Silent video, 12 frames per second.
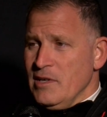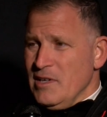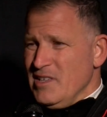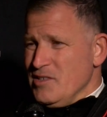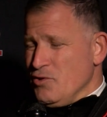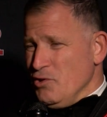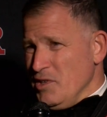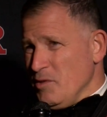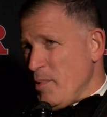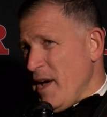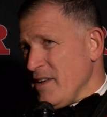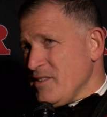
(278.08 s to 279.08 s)
And he's good in
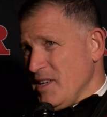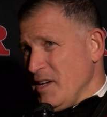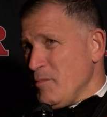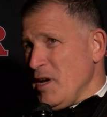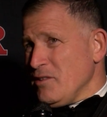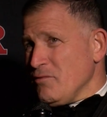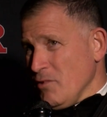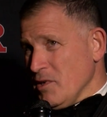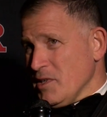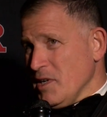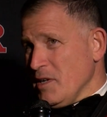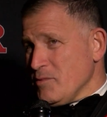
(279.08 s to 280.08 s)
the pass game and the
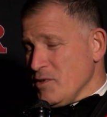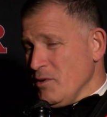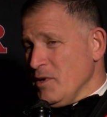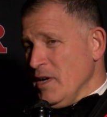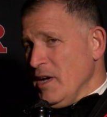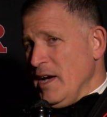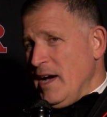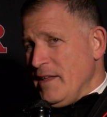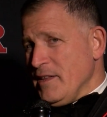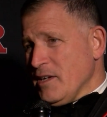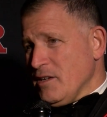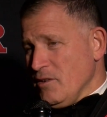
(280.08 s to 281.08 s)
run game. So
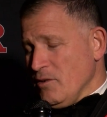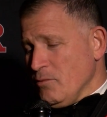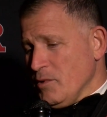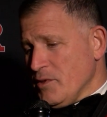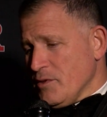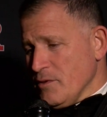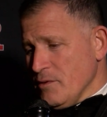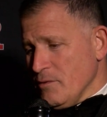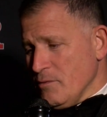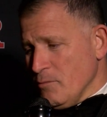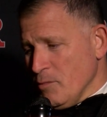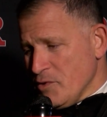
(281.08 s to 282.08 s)
I think, you know,
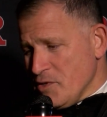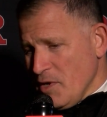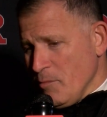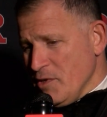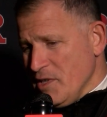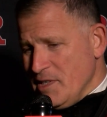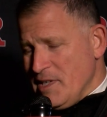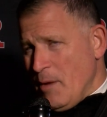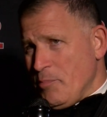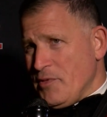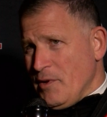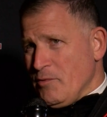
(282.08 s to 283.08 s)
with some of the
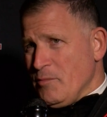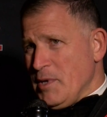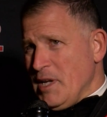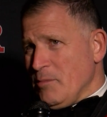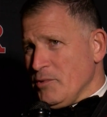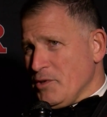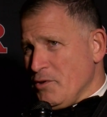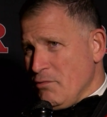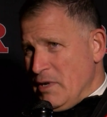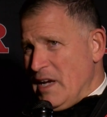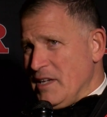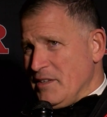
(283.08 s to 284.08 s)
depth that we've been able to
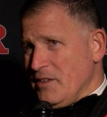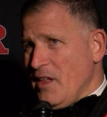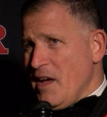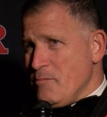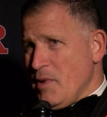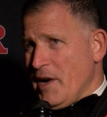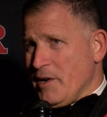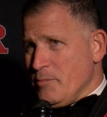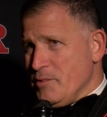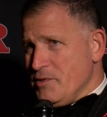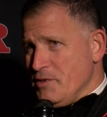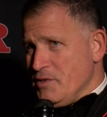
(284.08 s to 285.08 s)
create at the
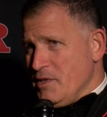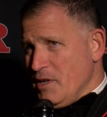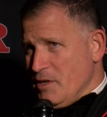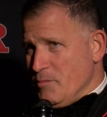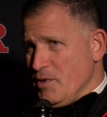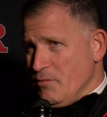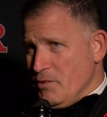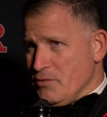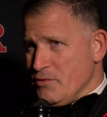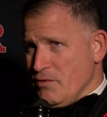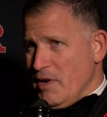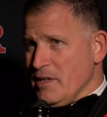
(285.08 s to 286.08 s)
linebacker position, that could be a real
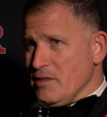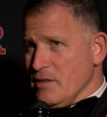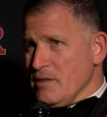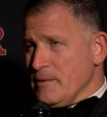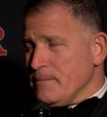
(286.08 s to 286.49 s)
strength.